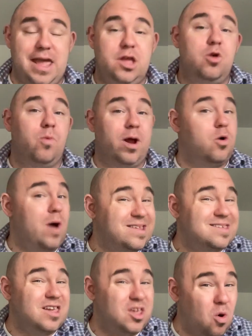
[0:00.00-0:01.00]
You
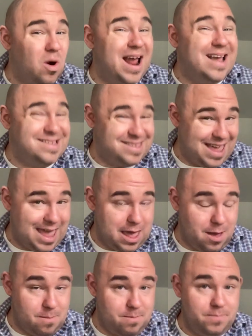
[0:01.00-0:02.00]
request your
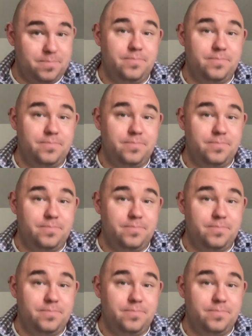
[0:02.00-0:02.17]
exam.